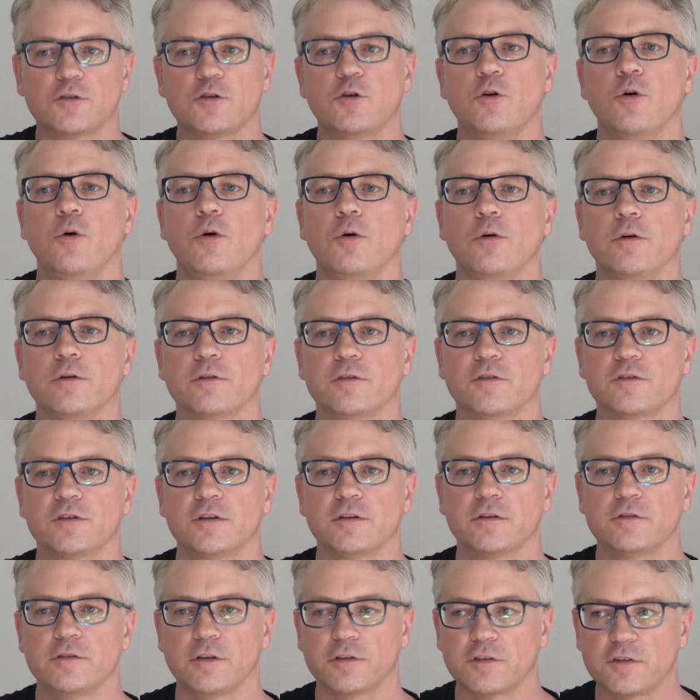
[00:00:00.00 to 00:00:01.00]

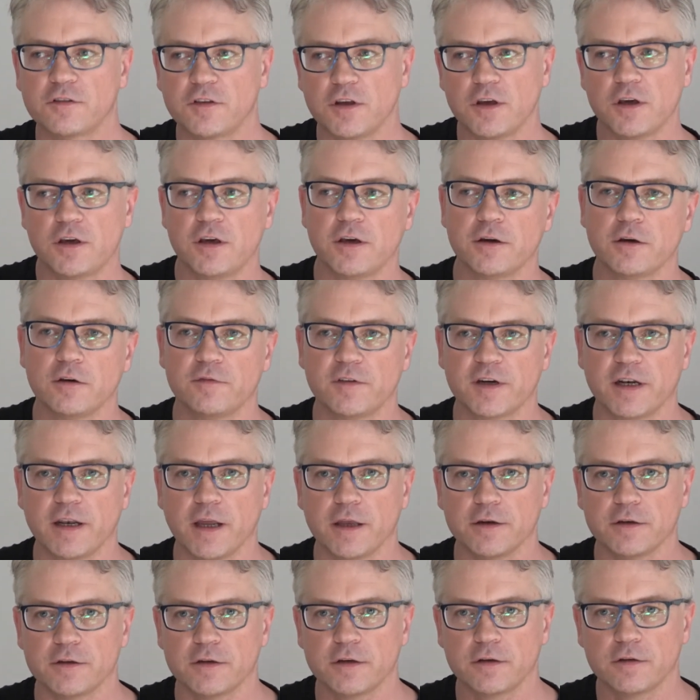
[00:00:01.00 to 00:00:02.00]
caused the sinking of
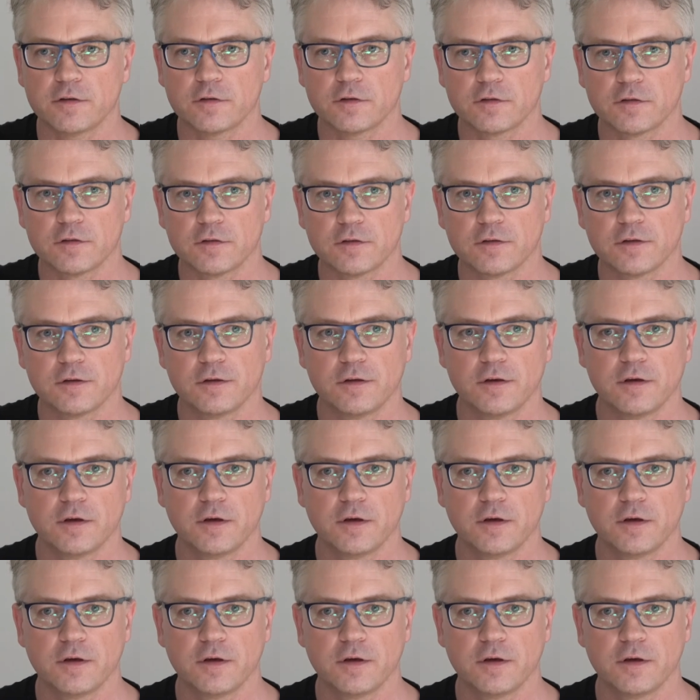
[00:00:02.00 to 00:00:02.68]
Atlantis.